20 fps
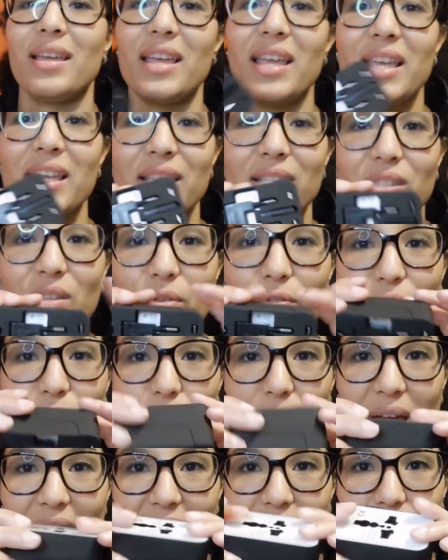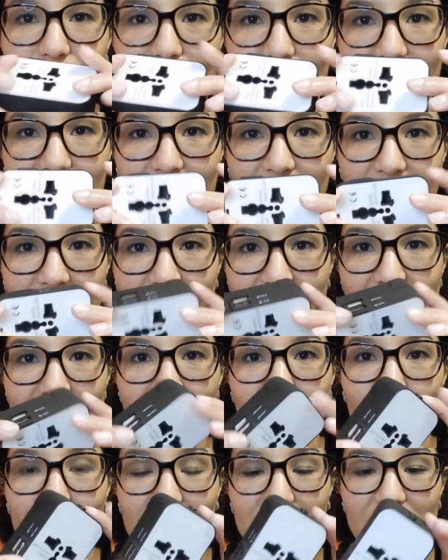is for everything.
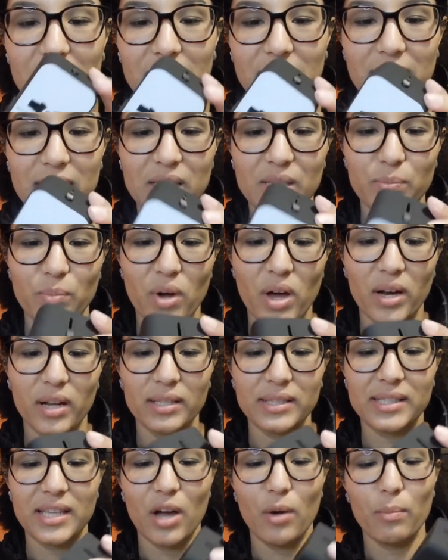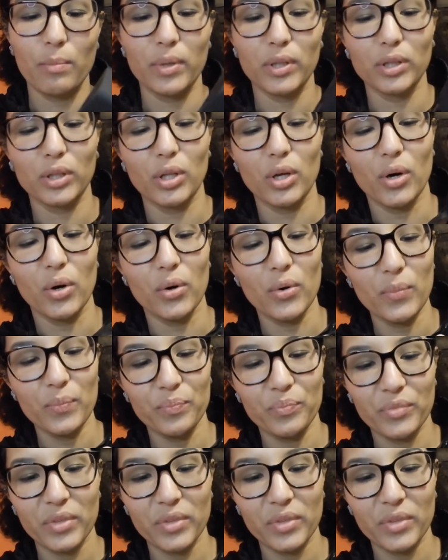I will link this product down below,